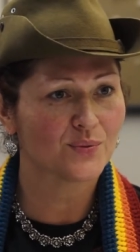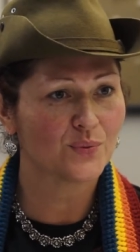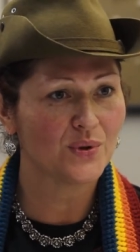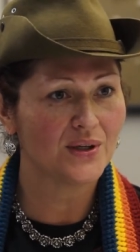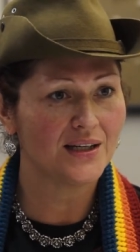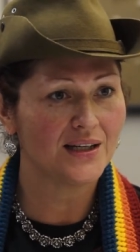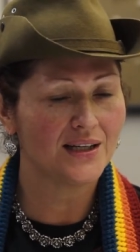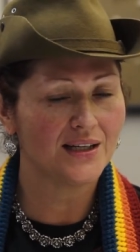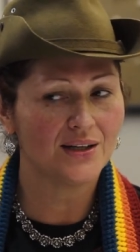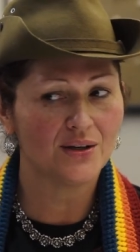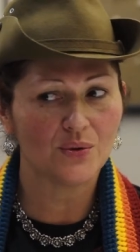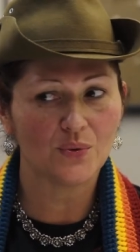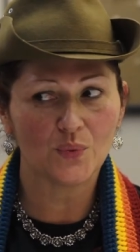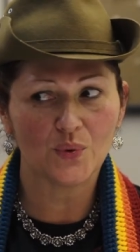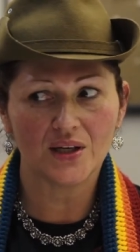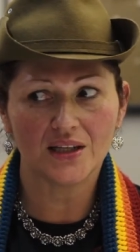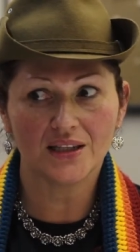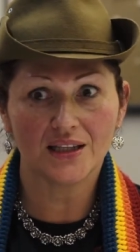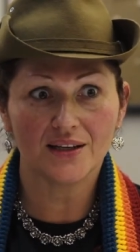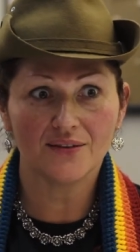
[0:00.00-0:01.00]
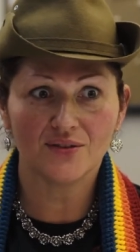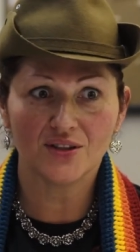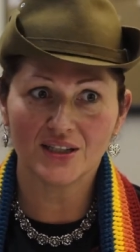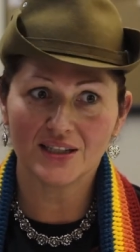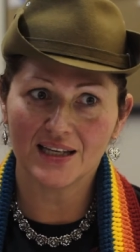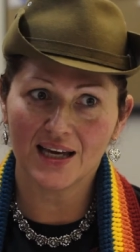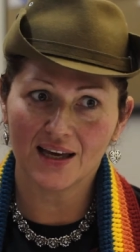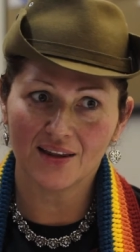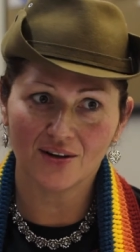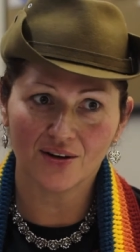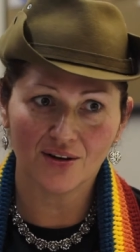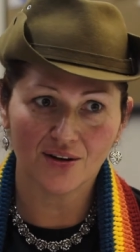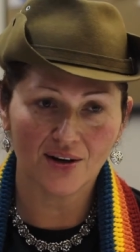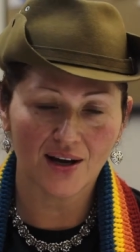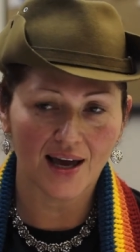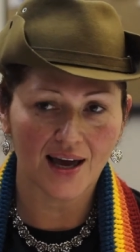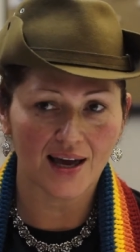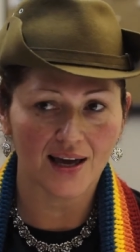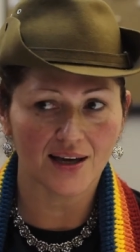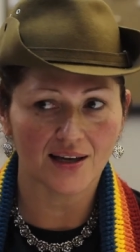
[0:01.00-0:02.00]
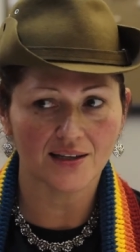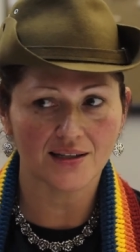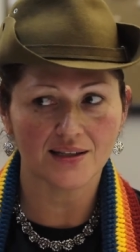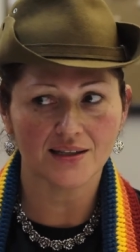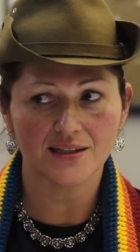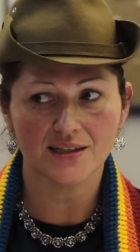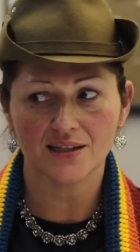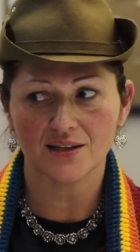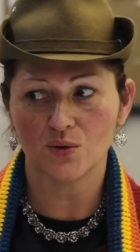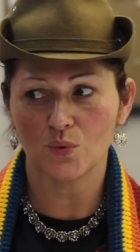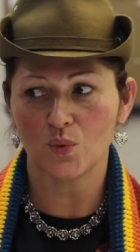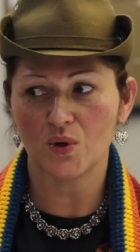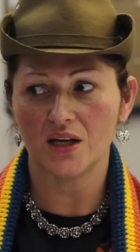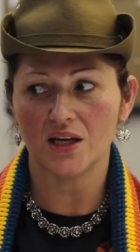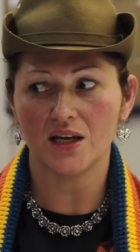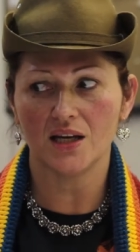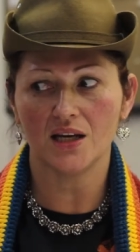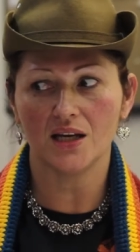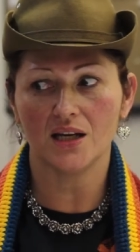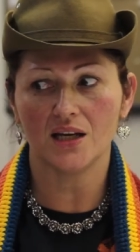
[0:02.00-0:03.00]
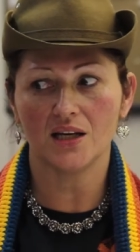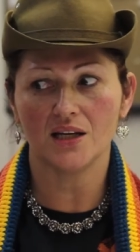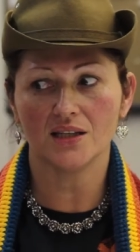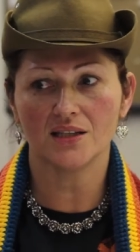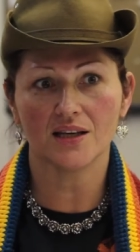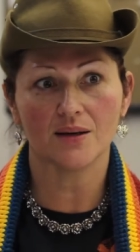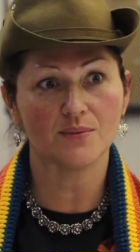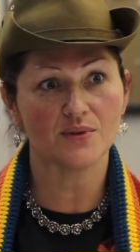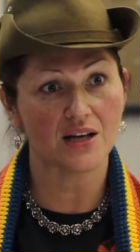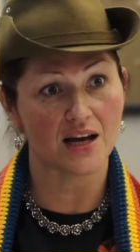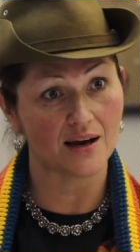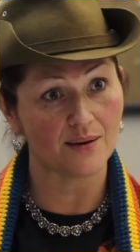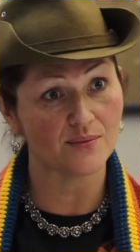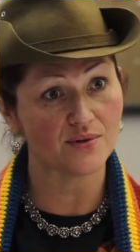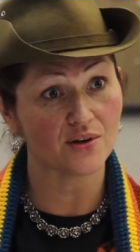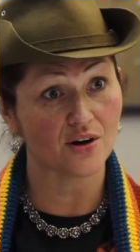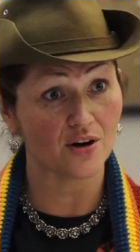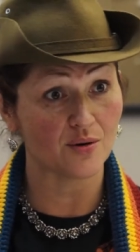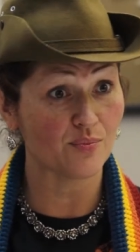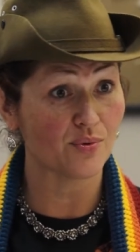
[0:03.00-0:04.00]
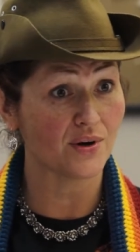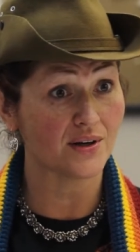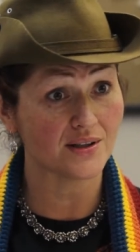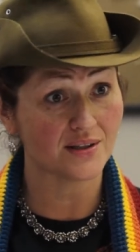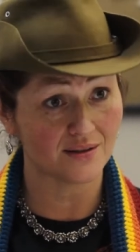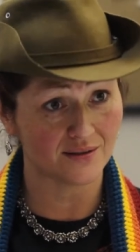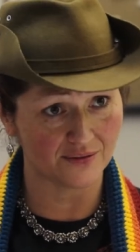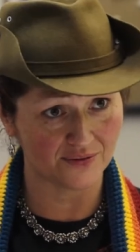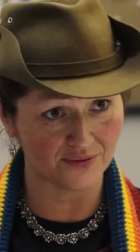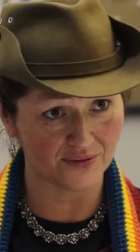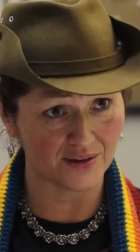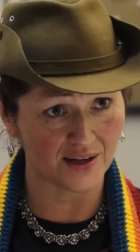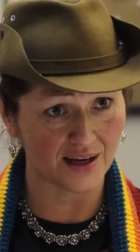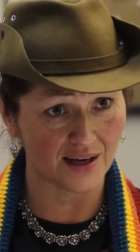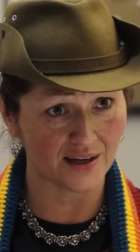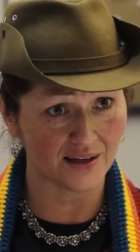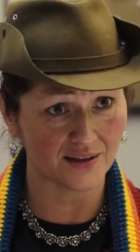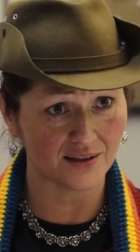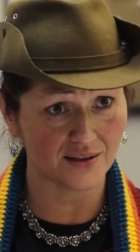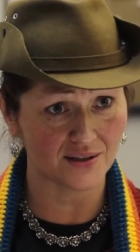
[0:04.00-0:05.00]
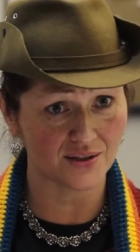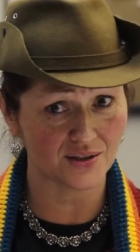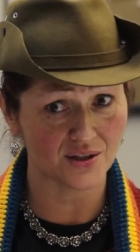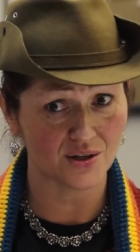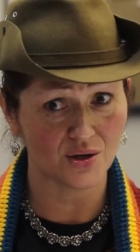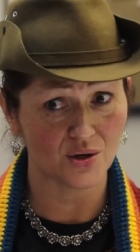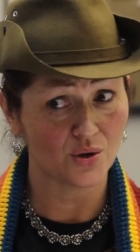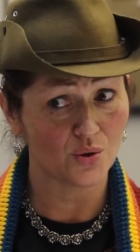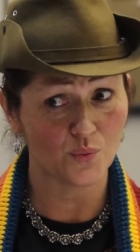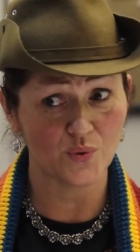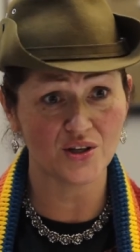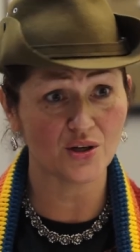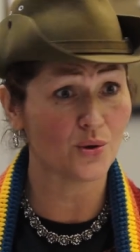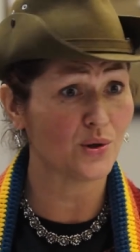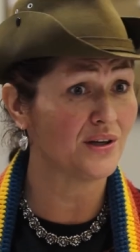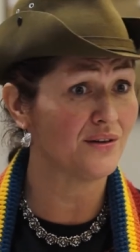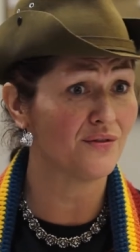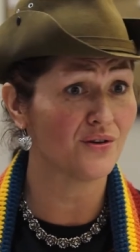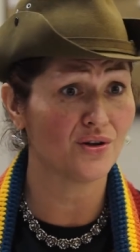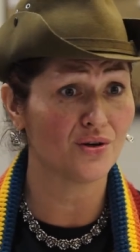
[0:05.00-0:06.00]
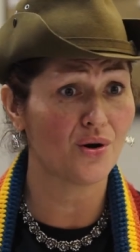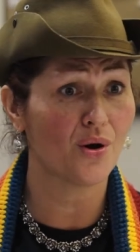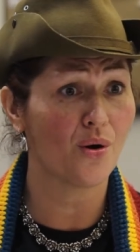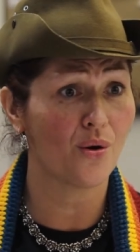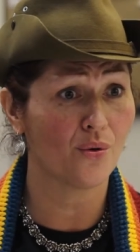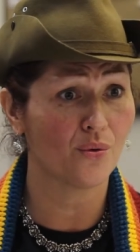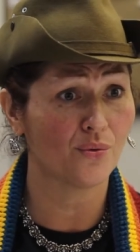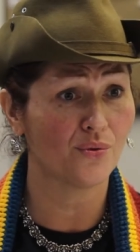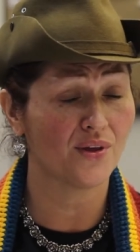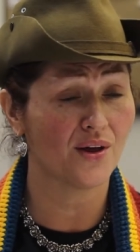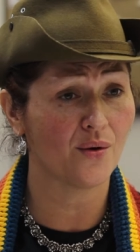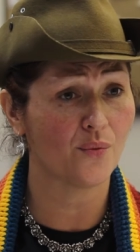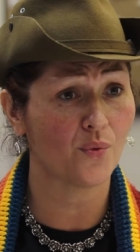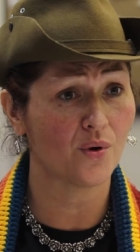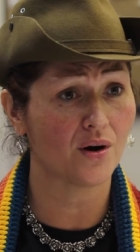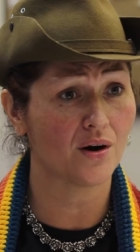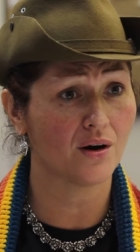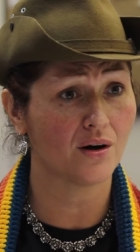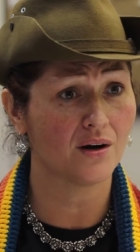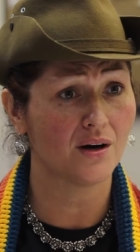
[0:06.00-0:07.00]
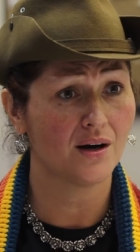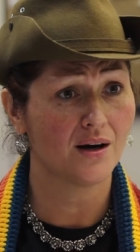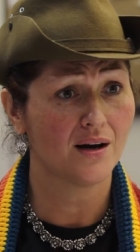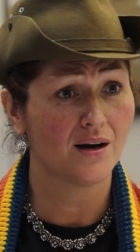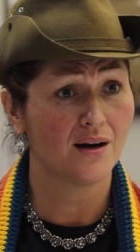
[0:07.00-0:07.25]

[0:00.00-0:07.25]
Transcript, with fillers: We, we live together and we sometimes are abrasive and we don't even know that we're,